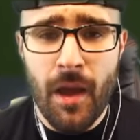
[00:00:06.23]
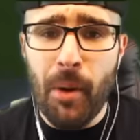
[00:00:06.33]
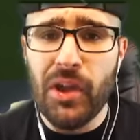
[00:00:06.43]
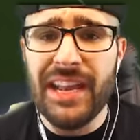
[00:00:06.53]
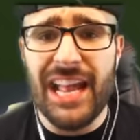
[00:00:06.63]

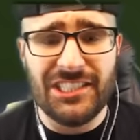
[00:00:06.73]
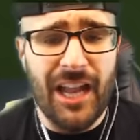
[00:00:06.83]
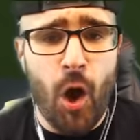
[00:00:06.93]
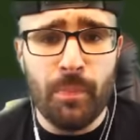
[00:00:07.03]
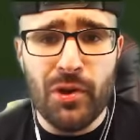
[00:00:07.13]
Booyah Nation,
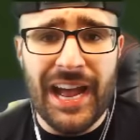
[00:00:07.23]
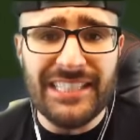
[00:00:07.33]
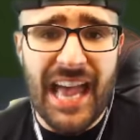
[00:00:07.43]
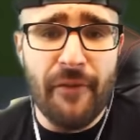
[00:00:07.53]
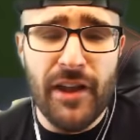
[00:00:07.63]
I hope you
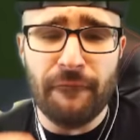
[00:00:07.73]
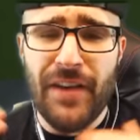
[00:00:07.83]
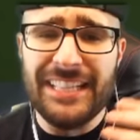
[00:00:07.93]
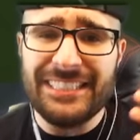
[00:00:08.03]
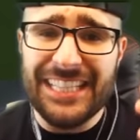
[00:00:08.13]
guys are having a
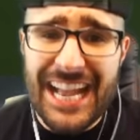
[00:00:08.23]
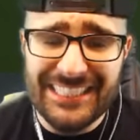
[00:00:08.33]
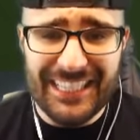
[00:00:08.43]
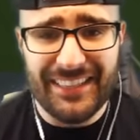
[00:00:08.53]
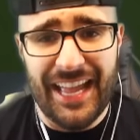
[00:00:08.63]

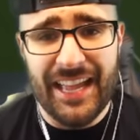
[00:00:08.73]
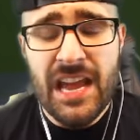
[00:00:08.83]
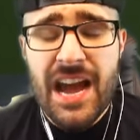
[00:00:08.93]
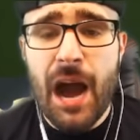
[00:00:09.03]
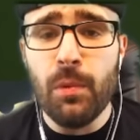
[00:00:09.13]
fantastic day.
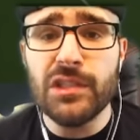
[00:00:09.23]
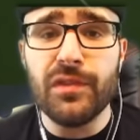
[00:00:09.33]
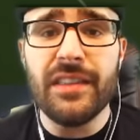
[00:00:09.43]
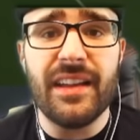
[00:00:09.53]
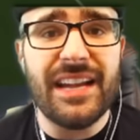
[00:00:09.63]
I was
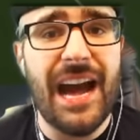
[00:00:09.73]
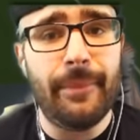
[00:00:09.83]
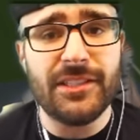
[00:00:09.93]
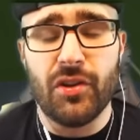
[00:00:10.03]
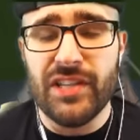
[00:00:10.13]
reading the
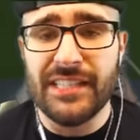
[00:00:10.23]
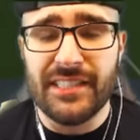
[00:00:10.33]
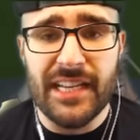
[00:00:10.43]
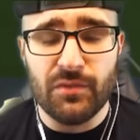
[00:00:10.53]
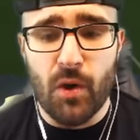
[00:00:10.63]
comments on
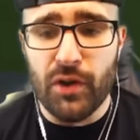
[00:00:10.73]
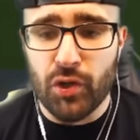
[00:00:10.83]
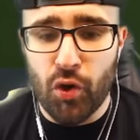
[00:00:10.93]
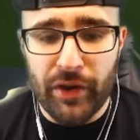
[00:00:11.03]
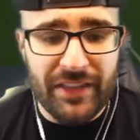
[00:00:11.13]
yesterday's Road to
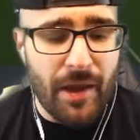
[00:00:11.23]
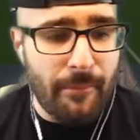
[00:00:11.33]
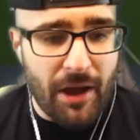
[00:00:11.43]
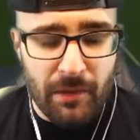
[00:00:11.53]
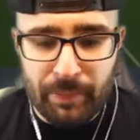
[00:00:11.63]
Glory, and the
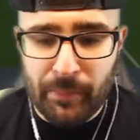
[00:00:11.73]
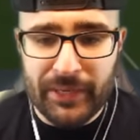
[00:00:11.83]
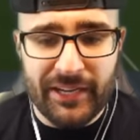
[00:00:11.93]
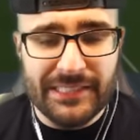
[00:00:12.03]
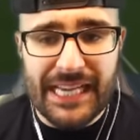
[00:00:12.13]
amount of people
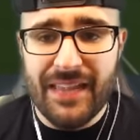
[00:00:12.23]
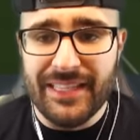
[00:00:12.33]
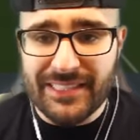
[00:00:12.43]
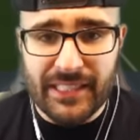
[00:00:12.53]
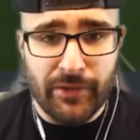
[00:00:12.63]
that are saying
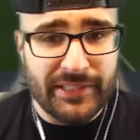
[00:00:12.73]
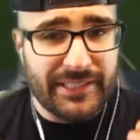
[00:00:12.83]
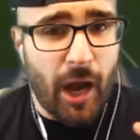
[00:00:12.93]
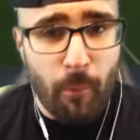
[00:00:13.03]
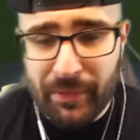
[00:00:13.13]
this series
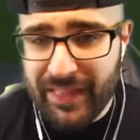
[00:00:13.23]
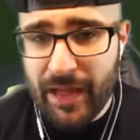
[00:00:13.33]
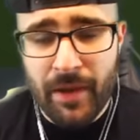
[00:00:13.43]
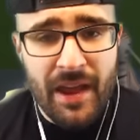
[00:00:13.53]
is helping them